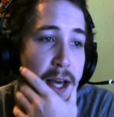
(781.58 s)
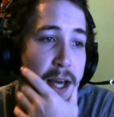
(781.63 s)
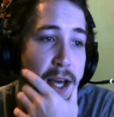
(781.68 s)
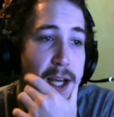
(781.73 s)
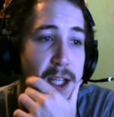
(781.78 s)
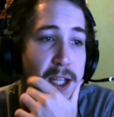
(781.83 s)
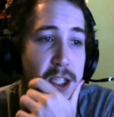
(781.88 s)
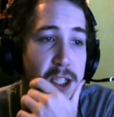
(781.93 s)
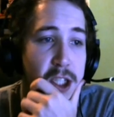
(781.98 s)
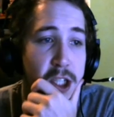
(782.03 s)

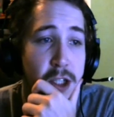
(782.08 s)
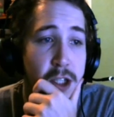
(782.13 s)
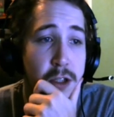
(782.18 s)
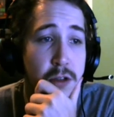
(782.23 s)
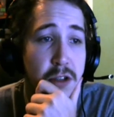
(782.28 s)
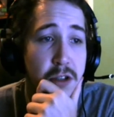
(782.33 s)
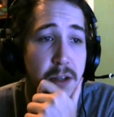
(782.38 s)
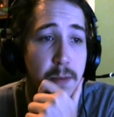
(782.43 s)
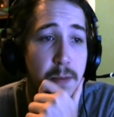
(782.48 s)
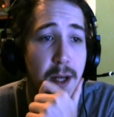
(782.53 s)
And Chill
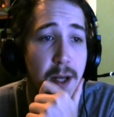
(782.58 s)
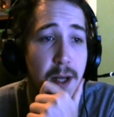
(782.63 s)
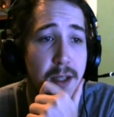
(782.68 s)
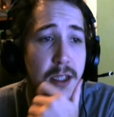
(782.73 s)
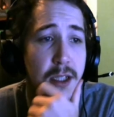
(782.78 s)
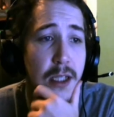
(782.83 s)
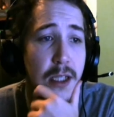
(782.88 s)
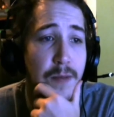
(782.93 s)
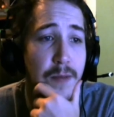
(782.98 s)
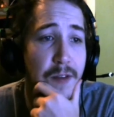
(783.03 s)
Streak
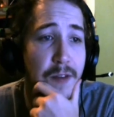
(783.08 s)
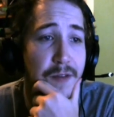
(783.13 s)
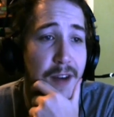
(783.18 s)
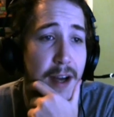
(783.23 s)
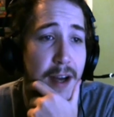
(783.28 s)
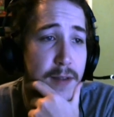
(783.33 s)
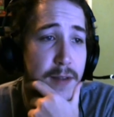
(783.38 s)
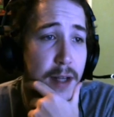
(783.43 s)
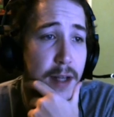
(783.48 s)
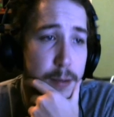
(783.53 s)
bounces up to
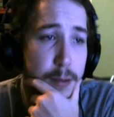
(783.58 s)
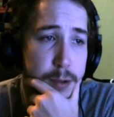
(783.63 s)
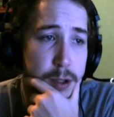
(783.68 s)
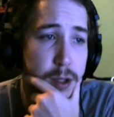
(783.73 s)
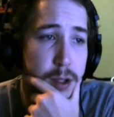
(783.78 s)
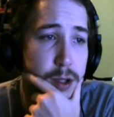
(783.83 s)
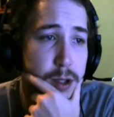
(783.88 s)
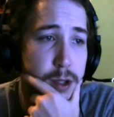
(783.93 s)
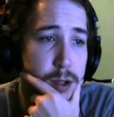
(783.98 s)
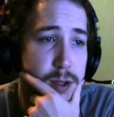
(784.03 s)
5 times to
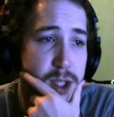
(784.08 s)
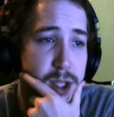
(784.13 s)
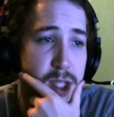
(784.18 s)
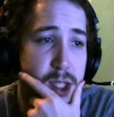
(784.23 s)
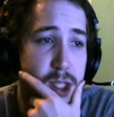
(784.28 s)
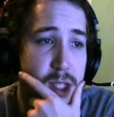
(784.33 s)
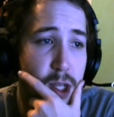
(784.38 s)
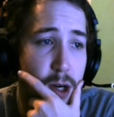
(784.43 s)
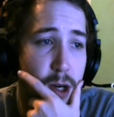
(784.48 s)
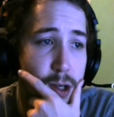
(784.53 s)
the
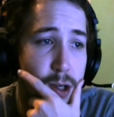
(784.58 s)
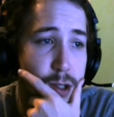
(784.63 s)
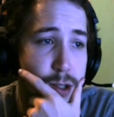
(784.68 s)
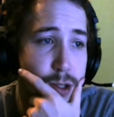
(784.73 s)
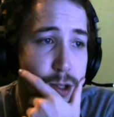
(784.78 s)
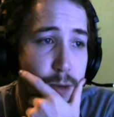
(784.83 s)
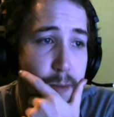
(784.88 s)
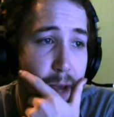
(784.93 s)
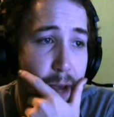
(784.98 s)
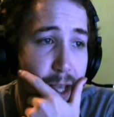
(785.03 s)
closest target.
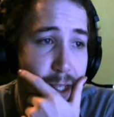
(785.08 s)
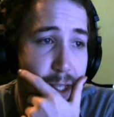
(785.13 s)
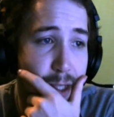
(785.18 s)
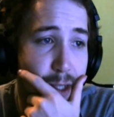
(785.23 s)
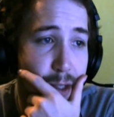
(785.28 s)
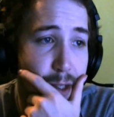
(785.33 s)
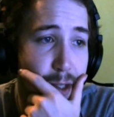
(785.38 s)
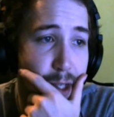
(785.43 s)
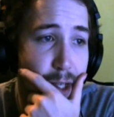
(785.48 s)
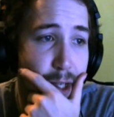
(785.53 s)
So
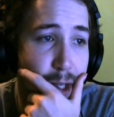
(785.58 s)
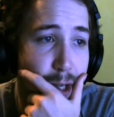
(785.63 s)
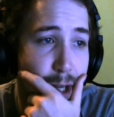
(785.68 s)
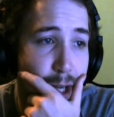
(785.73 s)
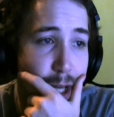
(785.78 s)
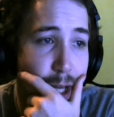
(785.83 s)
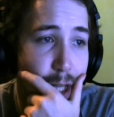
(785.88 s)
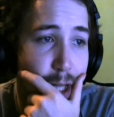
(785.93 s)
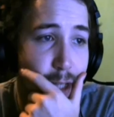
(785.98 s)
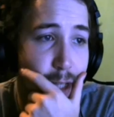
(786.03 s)
basically,
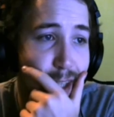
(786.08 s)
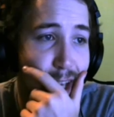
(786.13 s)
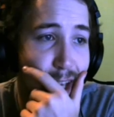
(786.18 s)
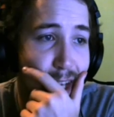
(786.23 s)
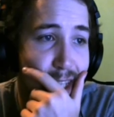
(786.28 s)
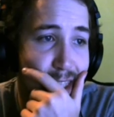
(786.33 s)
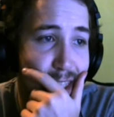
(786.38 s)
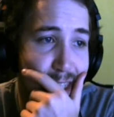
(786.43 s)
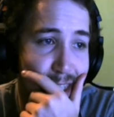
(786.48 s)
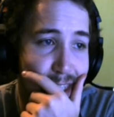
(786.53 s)
it looks
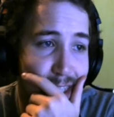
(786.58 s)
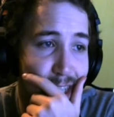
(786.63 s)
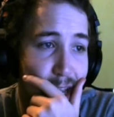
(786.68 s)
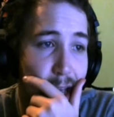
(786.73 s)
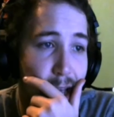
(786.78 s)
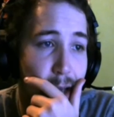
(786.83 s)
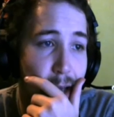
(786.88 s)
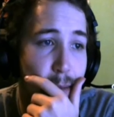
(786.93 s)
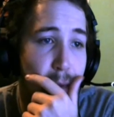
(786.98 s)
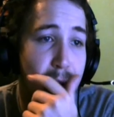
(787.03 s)
like it's a
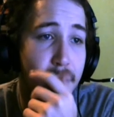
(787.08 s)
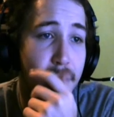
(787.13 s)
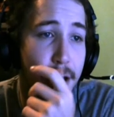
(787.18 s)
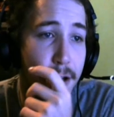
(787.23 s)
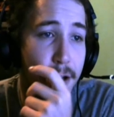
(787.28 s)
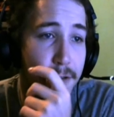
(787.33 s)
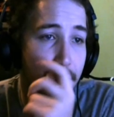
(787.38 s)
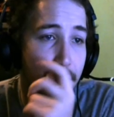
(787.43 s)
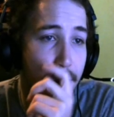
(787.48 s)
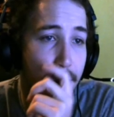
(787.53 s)
dang
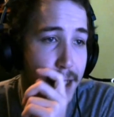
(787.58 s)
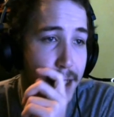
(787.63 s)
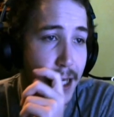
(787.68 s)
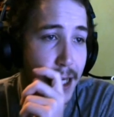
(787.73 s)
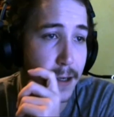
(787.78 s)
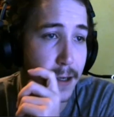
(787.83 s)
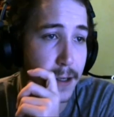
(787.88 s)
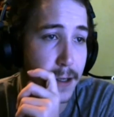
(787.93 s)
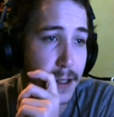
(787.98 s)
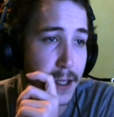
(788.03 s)
meteor falling
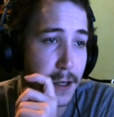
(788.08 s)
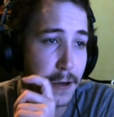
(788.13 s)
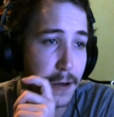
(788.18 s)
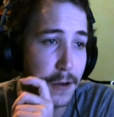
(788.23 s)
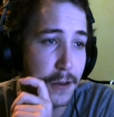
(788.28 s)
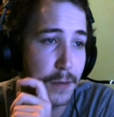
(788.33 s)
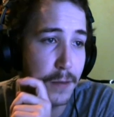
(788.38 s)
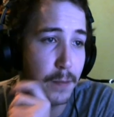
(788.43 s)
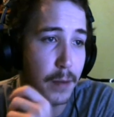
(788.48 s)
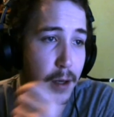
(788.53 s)
down to the
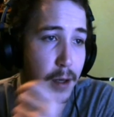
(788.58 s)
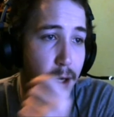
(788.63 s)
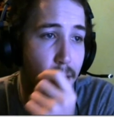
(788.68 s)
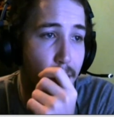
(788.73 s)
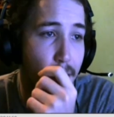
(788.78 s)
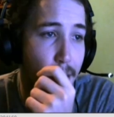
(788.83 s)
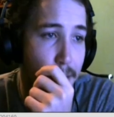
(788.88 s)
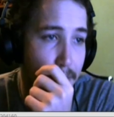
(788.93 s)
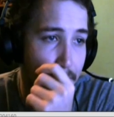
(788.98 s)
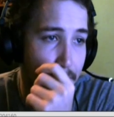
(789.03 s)
earth,
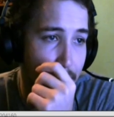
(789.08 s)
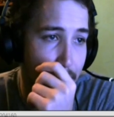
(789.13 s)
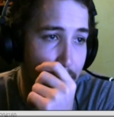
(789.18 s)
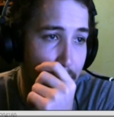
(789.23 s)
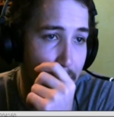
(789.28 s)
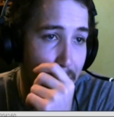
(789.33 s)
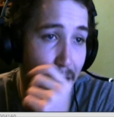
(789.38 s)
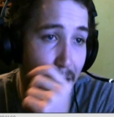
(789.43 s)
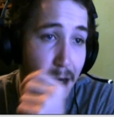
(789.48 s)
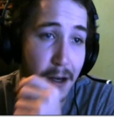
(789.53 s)
but
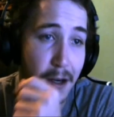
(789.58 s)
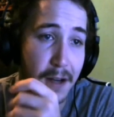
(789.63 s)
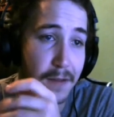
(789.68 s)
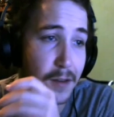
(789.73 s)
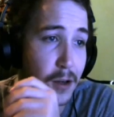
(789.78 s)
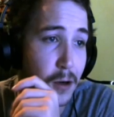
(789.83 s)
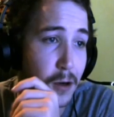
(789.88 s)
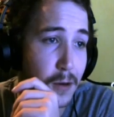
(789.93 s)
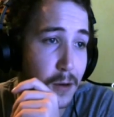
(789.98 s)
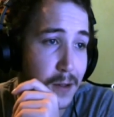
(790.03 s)
I don't
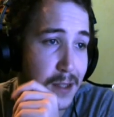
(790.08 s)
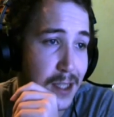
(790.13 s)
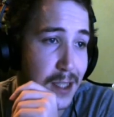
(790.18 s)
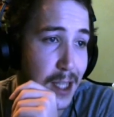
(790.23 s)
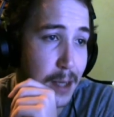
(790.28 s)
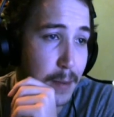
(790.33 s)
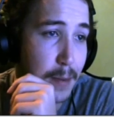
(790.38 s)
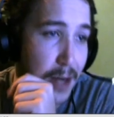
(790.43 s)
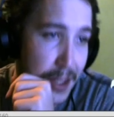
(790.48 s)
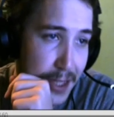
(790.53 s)
even know what to
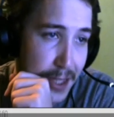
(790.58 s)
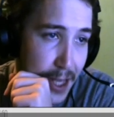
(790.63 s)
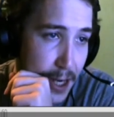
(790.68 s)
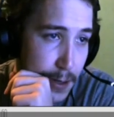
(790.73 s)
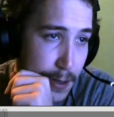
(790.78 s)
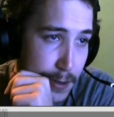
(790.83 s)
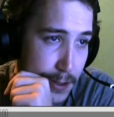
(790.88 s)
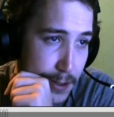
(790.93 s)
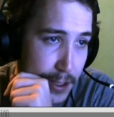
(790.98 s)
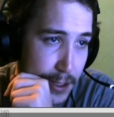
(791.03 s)
say about that
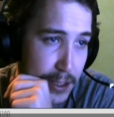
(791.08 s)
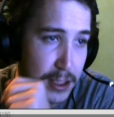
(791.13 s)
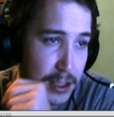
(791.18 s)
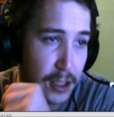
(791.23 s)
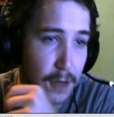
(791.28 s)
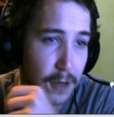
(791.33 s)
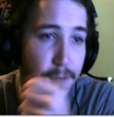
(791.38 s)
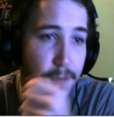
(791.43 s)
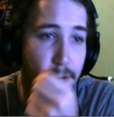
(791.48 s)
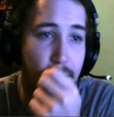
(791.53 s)
one. It looks like it's
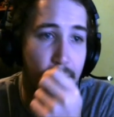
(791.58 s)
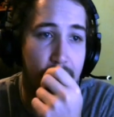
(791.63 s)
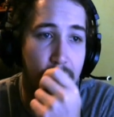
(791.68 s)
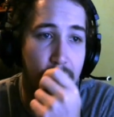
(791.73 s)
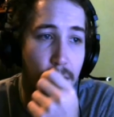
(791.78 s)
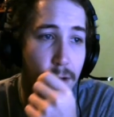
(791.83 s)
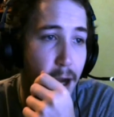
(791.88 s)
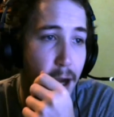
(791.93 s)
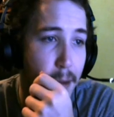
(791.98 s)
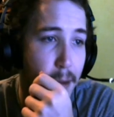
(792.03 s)
going to freeze the
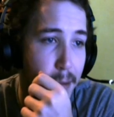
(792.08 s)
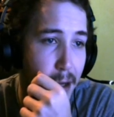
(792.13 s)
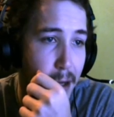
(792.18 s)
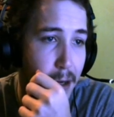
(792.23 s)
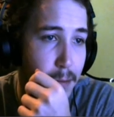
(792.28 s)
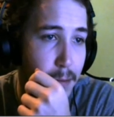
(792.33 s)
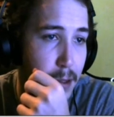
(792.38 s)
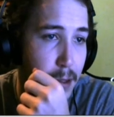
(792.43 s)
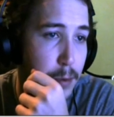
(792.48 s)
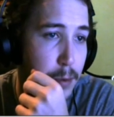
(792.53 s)
crap out
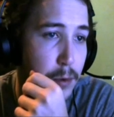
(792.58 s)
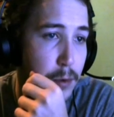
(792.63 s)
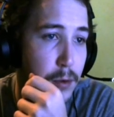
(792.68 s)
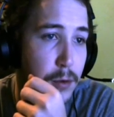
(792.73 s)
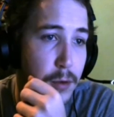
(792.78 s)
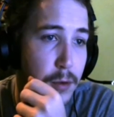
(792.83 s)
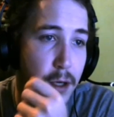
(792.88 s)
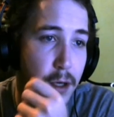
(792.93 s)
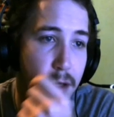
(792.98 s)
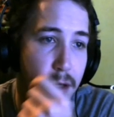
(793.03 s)
of people.
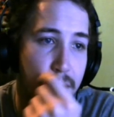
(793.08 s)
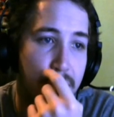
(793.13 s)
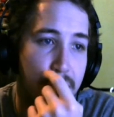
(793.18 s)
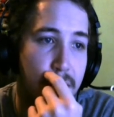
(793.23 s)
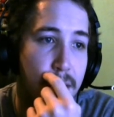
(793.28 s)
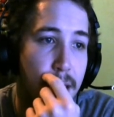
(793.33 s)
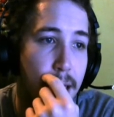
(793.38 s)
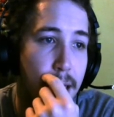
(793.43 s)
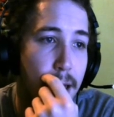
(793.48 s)
Who knows?